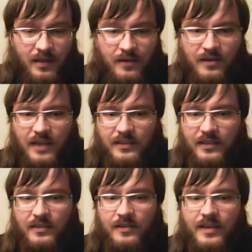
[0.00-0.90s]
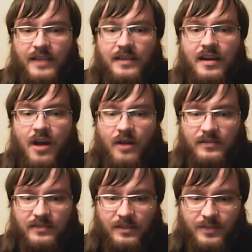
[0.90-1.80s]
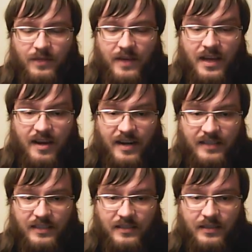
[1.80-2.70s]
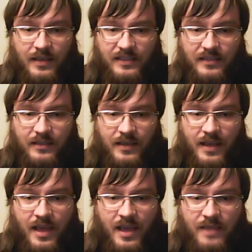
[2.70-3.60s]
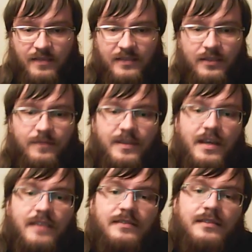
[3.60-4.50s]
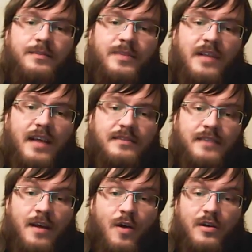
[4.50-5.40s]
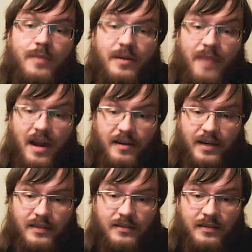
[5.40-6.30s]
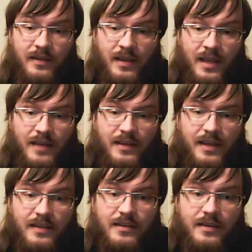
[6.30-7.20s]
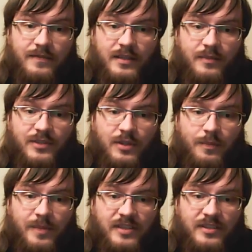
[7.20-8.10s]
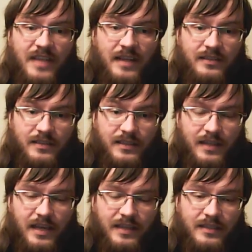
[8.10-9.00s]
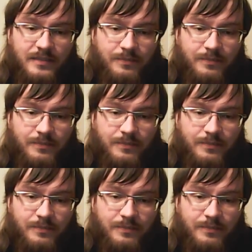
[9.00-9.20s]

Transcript: Rather, create a concept of a character, even something as simple as Orc Barbarian. Then give them some personality, like